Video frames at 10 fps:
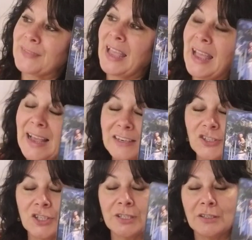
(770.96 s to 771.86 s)

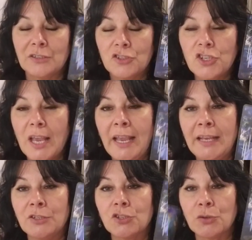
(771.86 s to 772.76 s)
action,
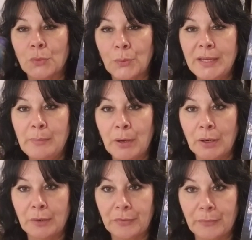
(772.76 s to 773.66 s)
change,
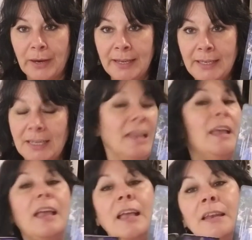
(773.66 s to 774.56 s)
rebirth, right?
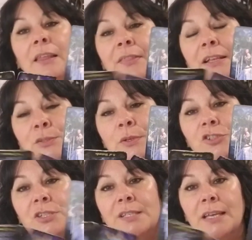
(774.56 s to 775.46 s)
And that's what
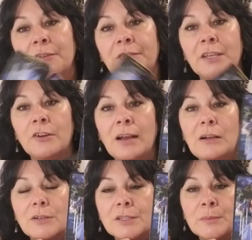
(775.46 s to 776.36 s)
she's got to figure
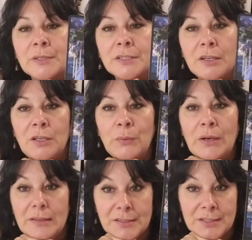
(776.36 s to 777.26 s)
out because I'm going to tell you
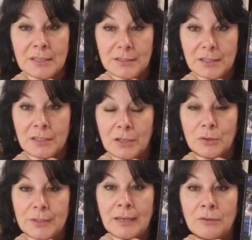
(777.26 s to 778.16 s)
what, the sun's going to go
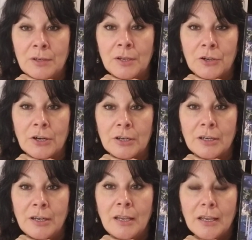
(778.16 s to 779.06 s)
down on her
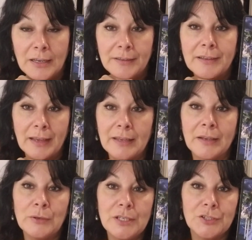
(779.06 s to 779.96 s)
and the
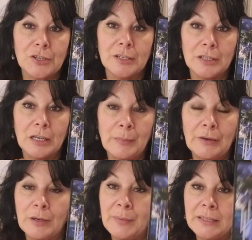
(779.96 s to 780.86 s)
coyotes are going to come
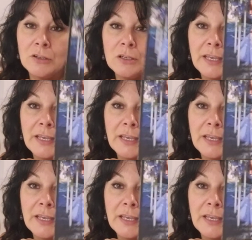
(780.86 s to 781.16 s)
out. I mean, look